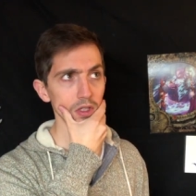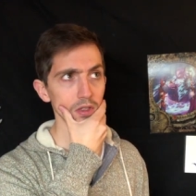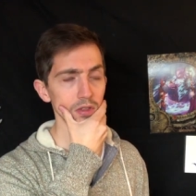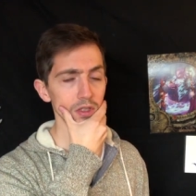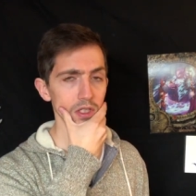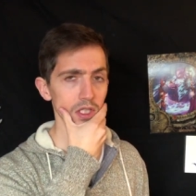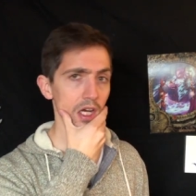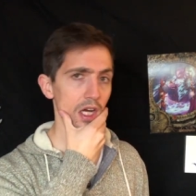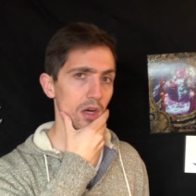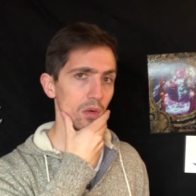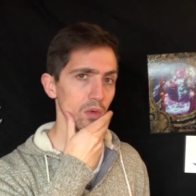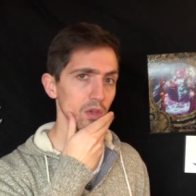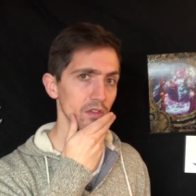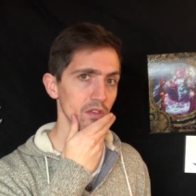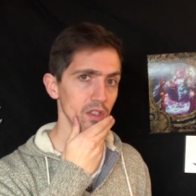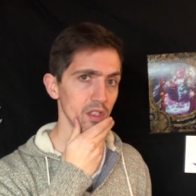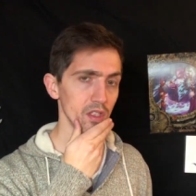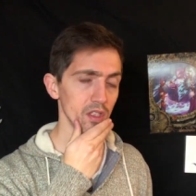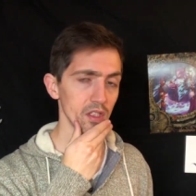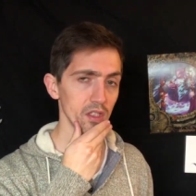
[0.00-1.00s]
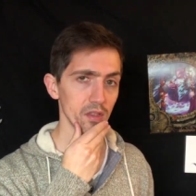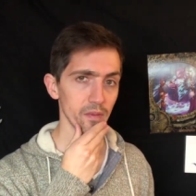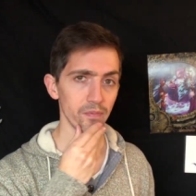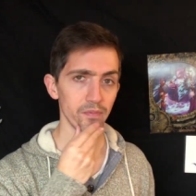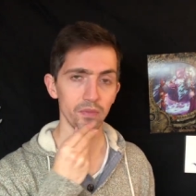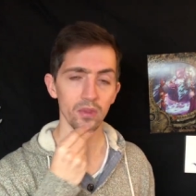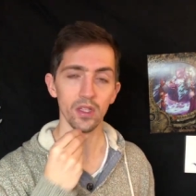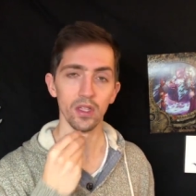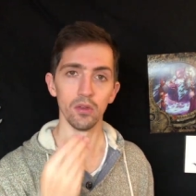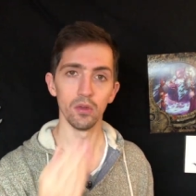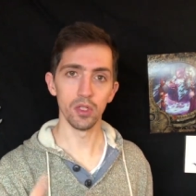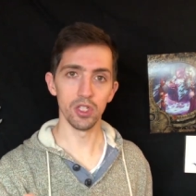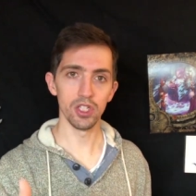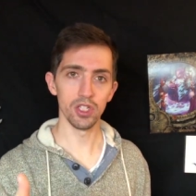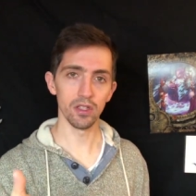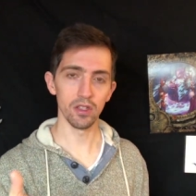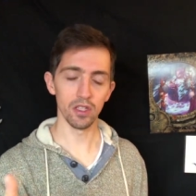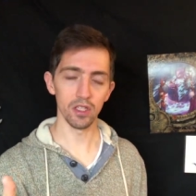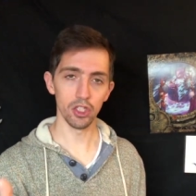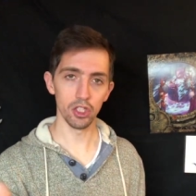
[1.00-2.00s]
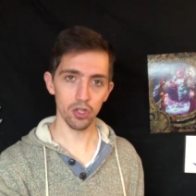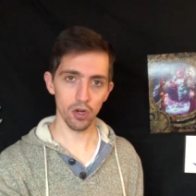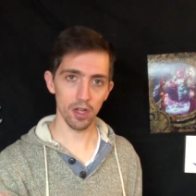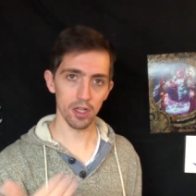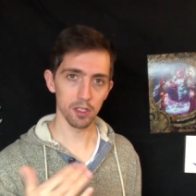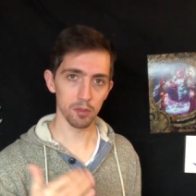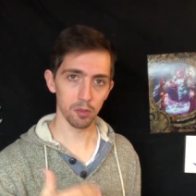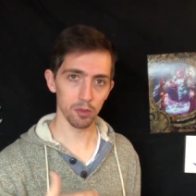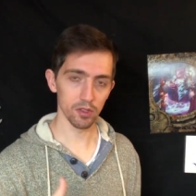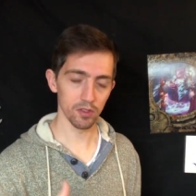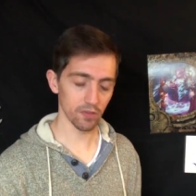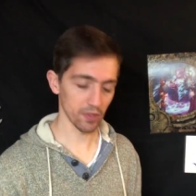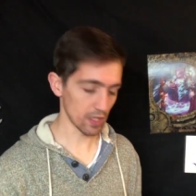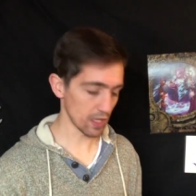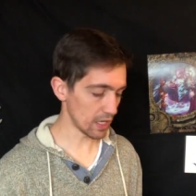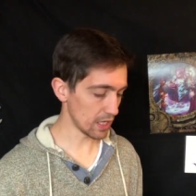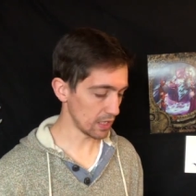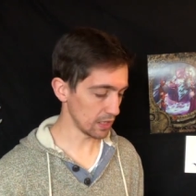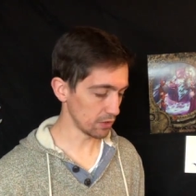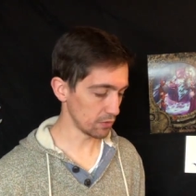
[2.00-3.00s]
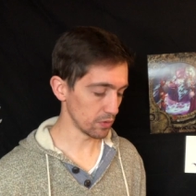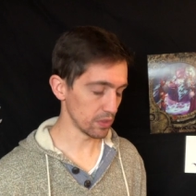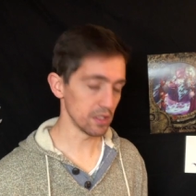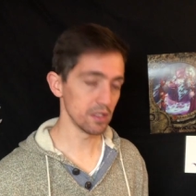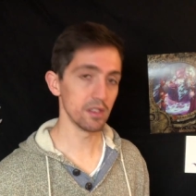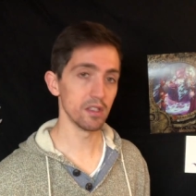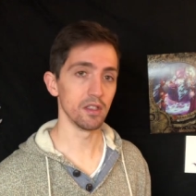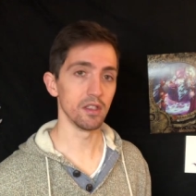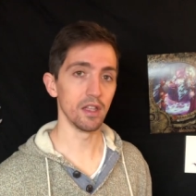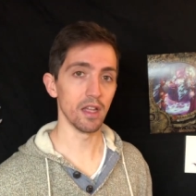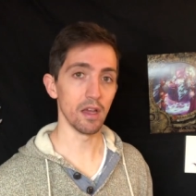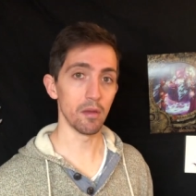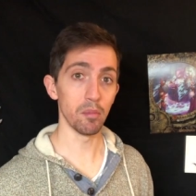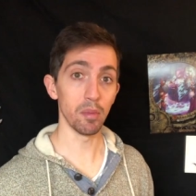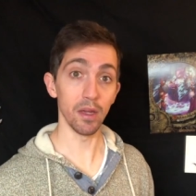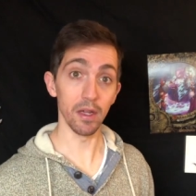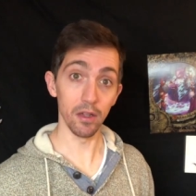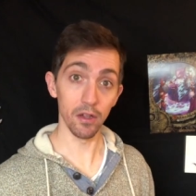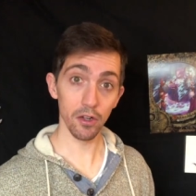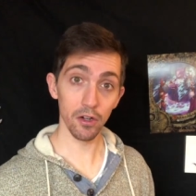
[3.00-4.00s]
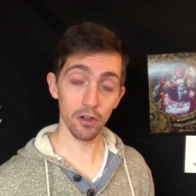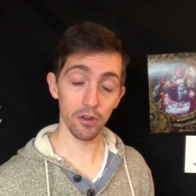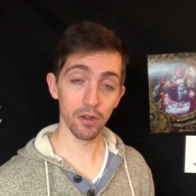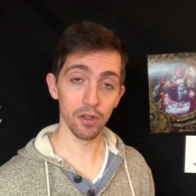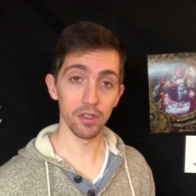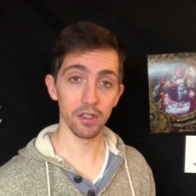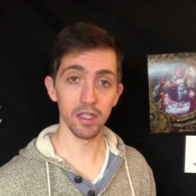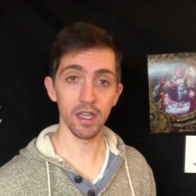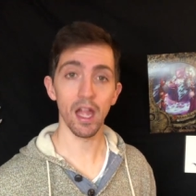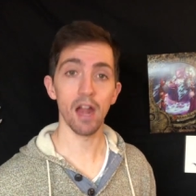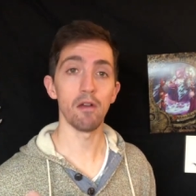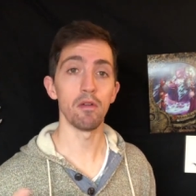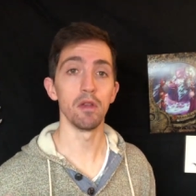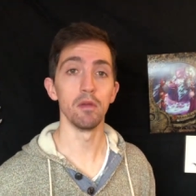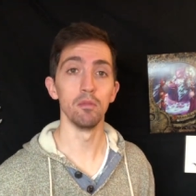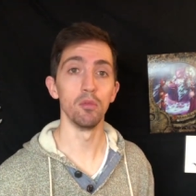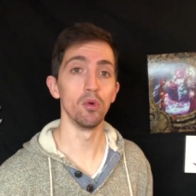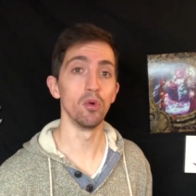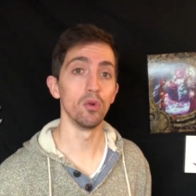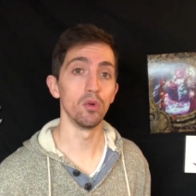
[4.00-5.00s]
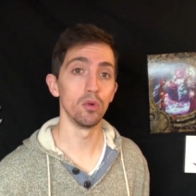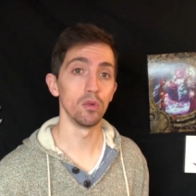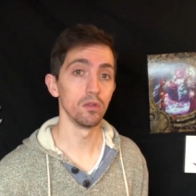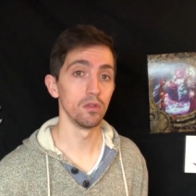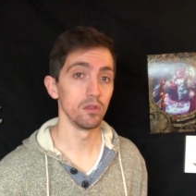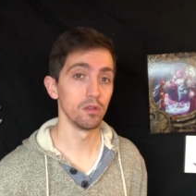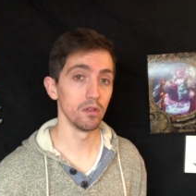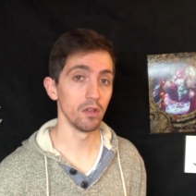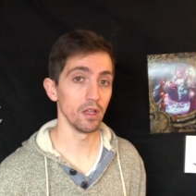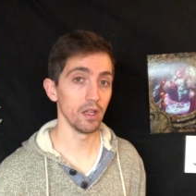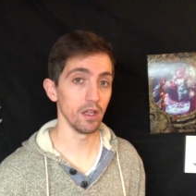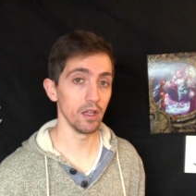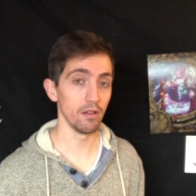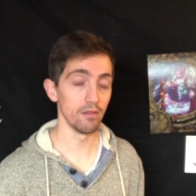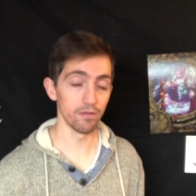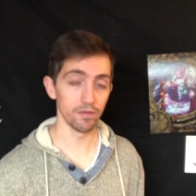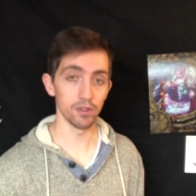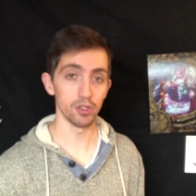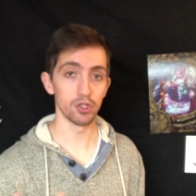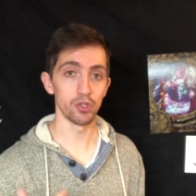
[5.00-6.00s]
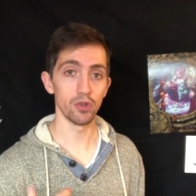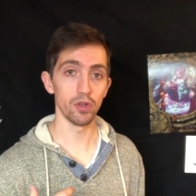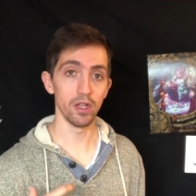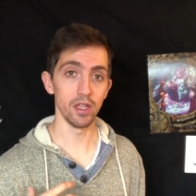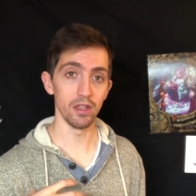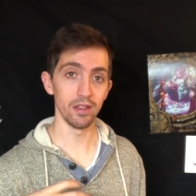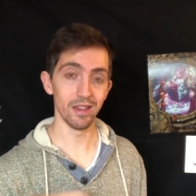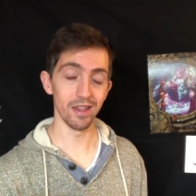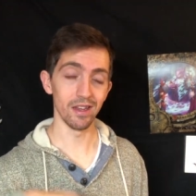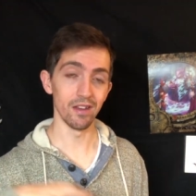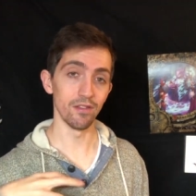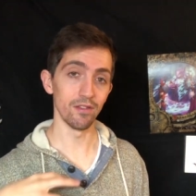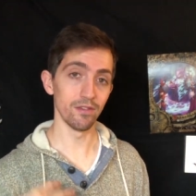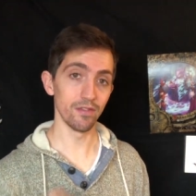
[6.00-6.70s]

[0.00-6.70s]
Starweavers, which are the transports for the Harlequins, and they're bigger and carry more infantry than a